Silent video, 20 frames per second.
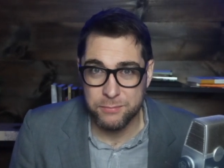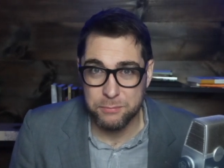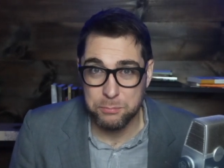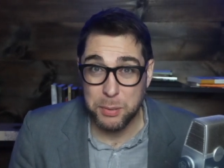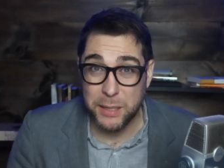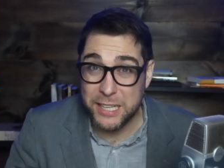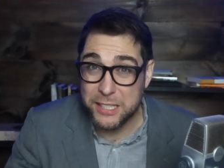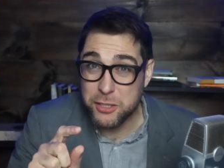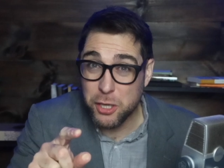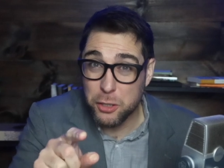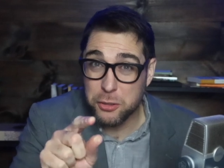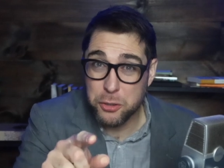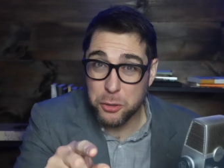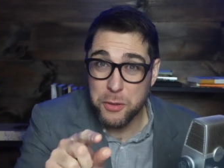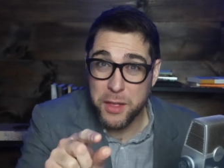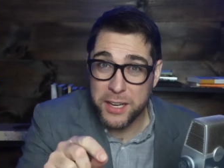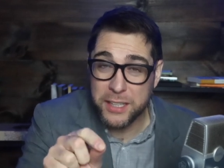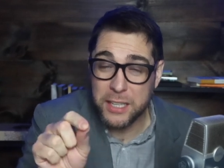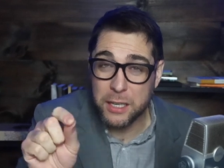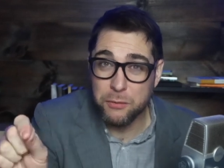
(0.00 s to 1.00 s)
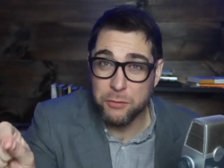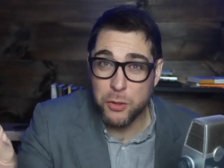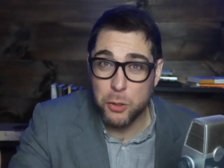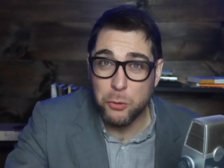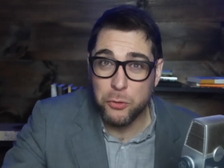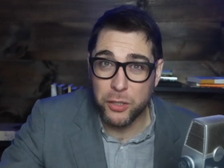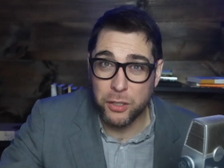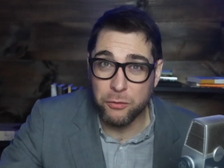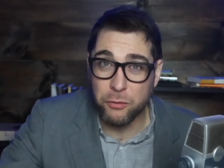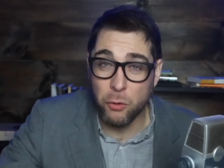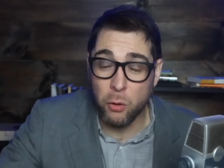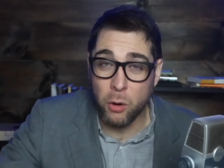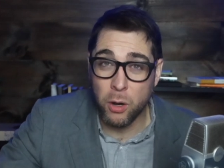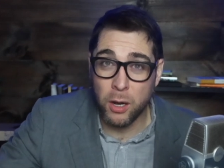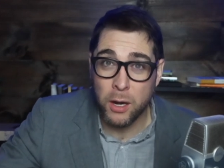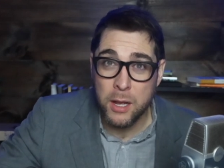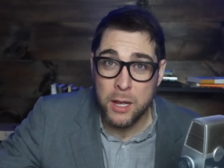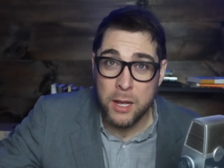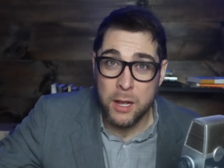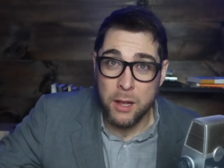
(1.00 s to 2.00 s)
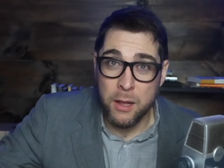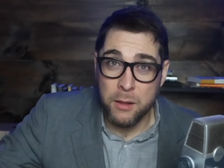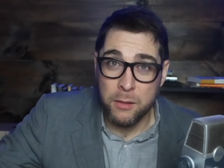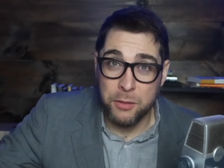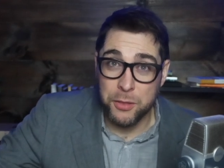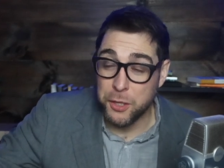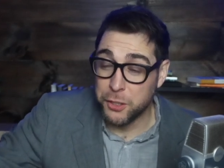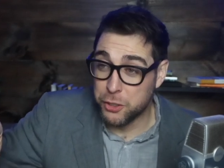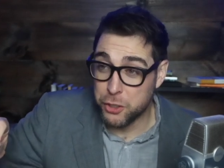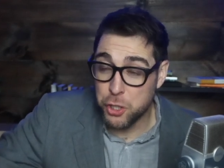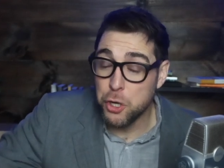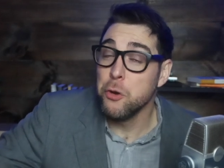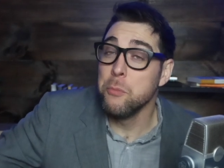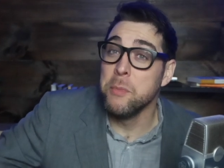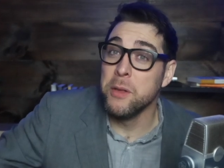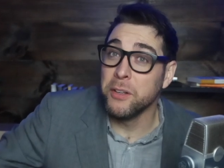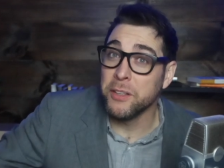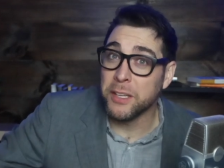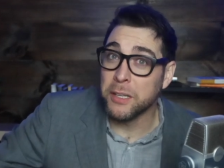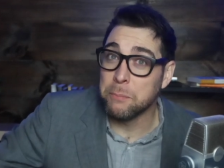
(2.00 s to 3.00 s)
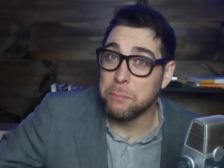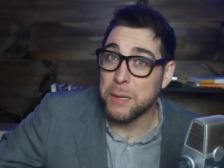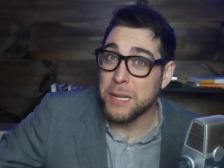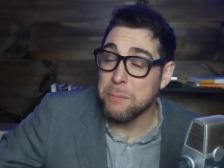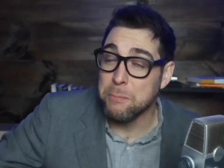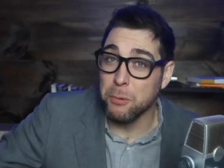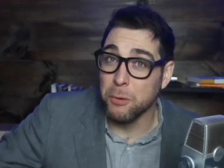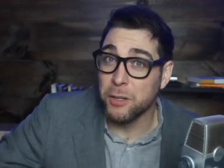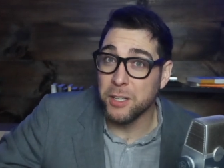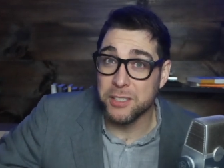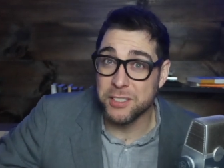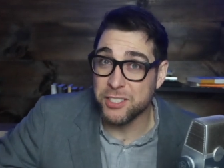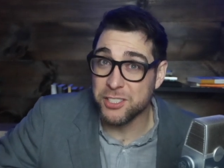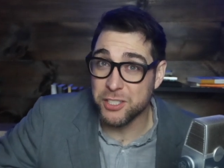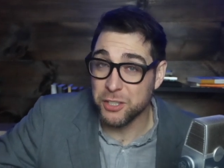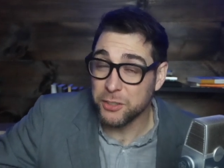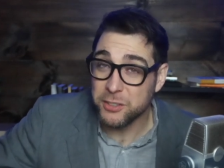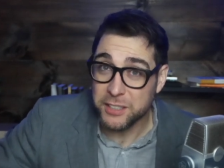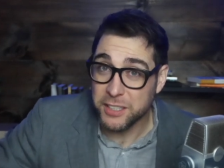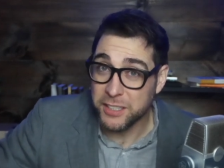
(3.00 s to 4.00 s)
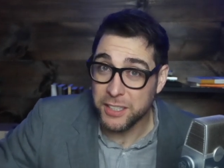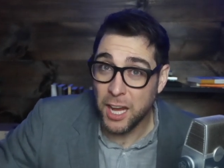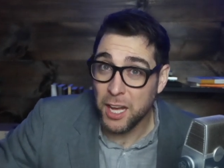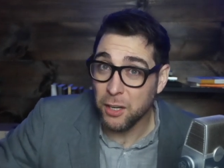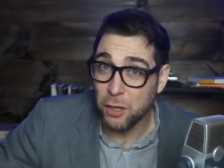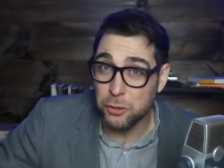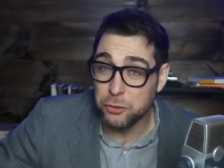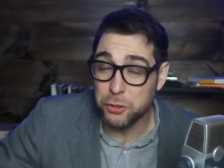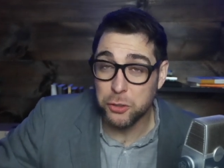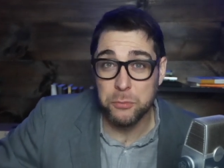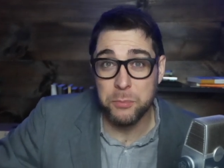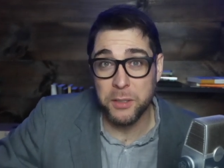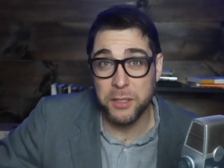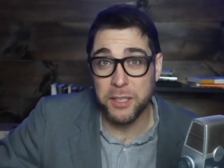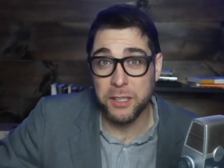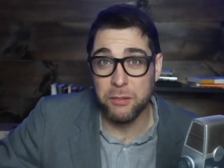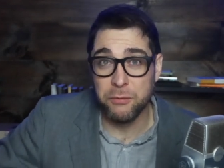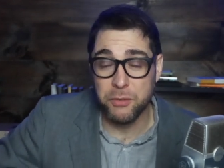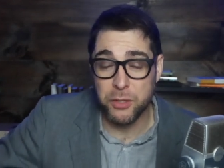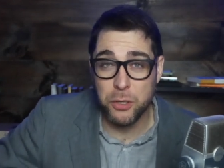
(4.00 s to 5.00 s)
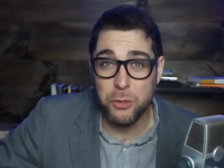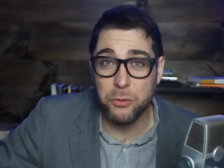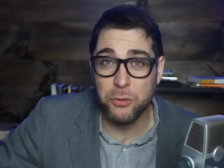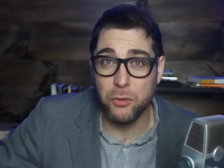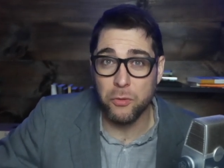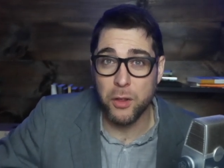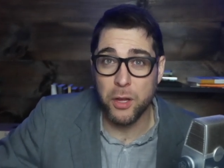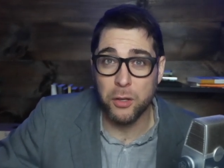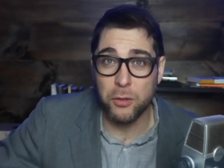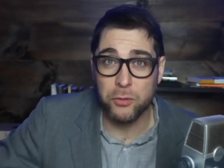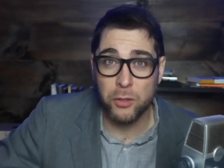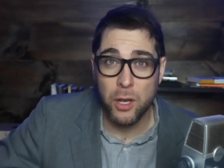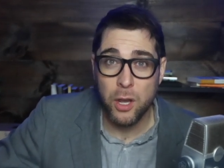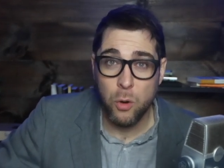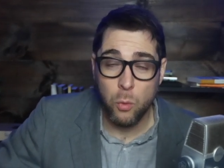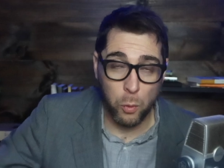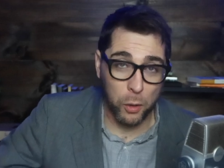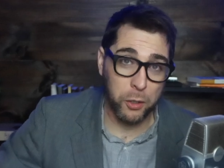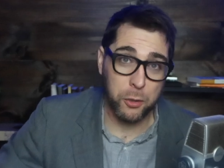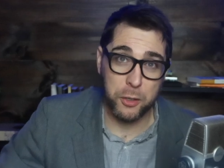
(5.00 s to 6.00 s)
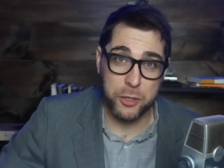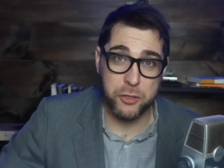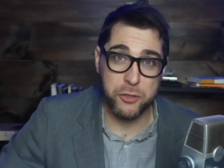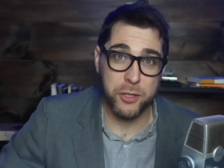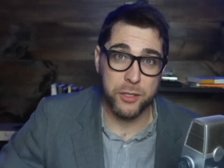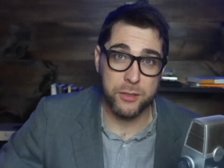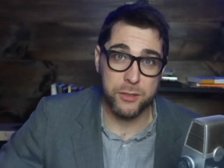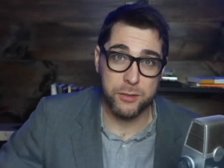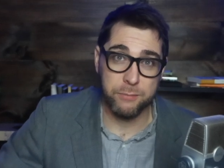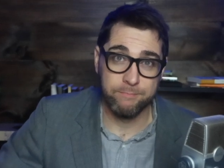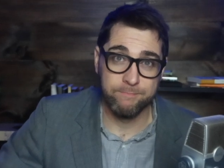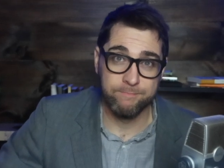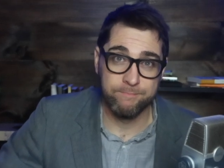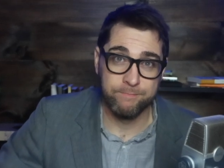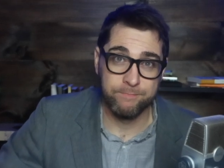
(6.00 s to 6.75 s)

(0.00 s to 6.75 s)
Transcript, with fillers: But it's also then confusing for the two million people, because certainly not all two million views of those were Christians.